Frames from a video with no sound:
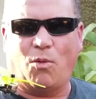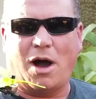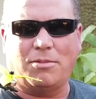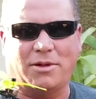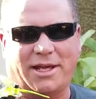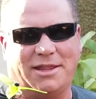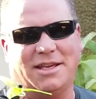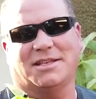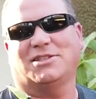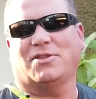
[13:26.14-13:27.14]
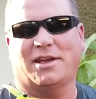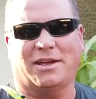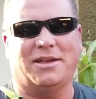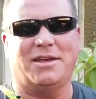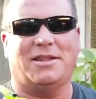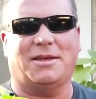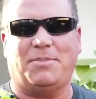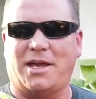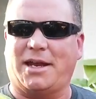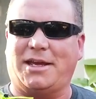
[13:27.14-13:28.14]
a wobble like this, so the
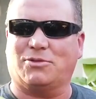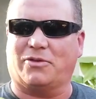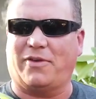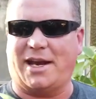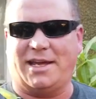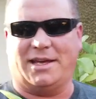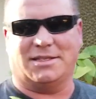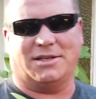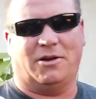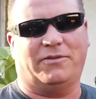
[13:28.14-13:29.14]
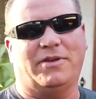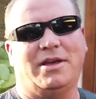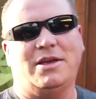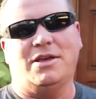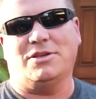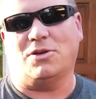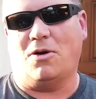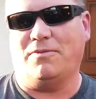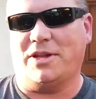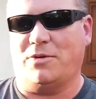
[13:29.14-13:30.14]
PIDs were fighting itself. So
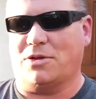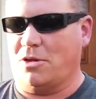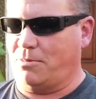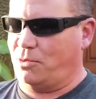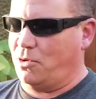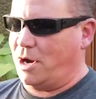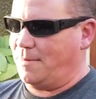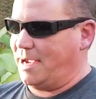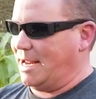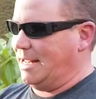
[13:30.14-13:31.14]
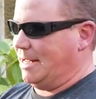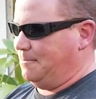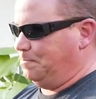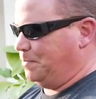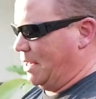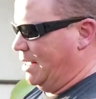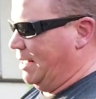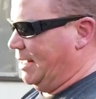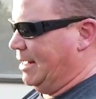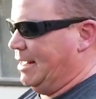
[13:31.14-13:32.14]
hopefully with all the programming I did,
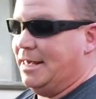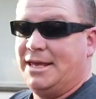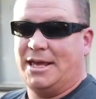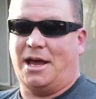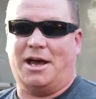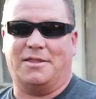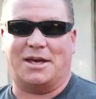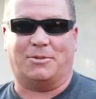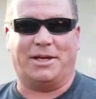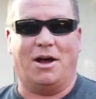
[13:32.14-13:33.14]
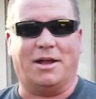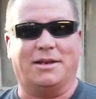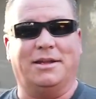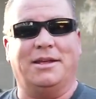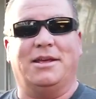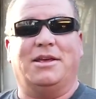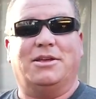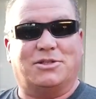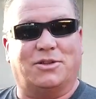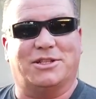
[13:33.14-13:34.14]
that'll be gone.
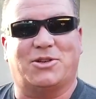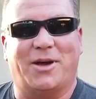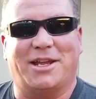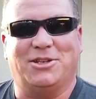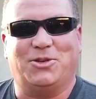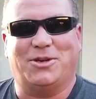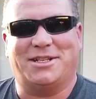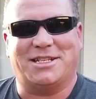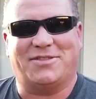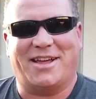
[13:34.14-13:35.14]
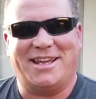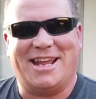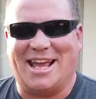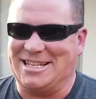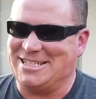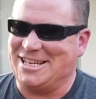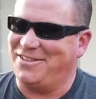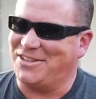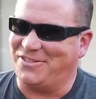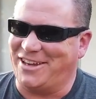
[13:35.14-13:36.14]
So let's go ahead and do a test flight and
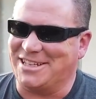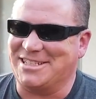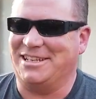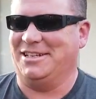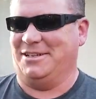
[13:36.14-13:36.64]
see if it's fixed.